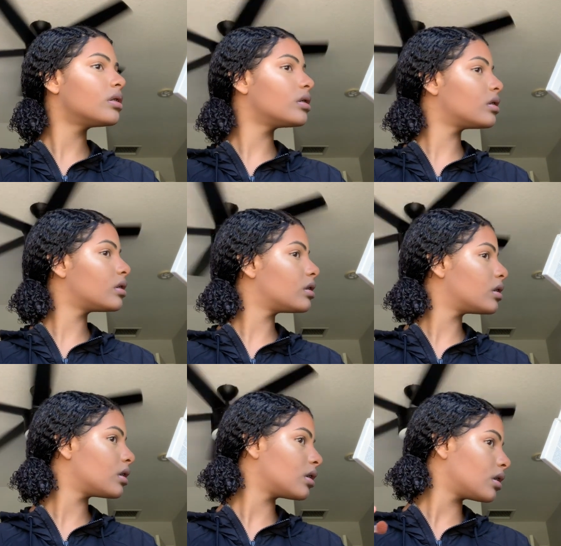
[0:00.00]

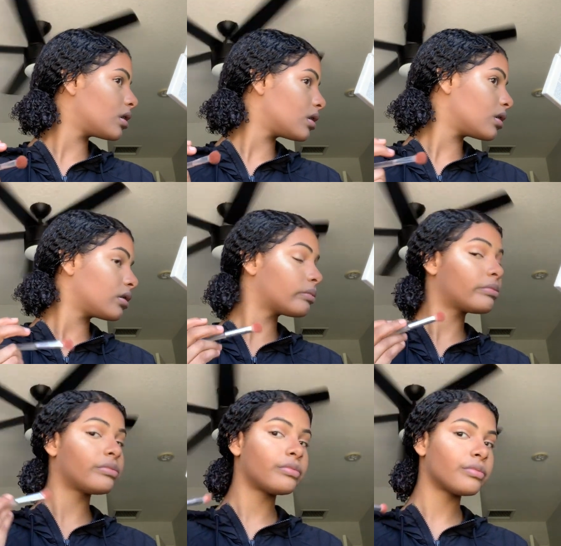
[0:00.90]

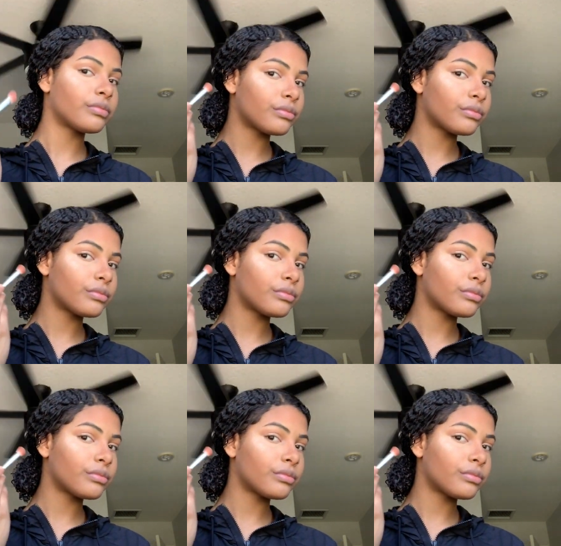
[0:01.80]
[no speech]